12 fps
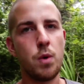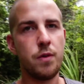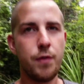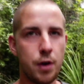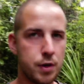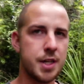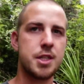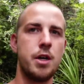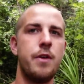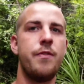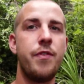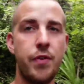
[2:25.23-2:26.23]
we'll focus
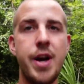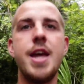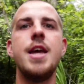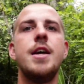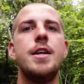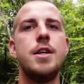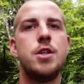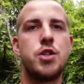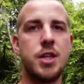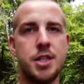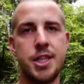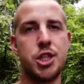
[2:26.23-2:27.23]
on 3
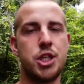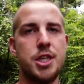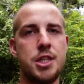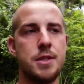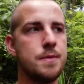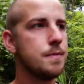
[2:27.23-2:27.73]
transitions.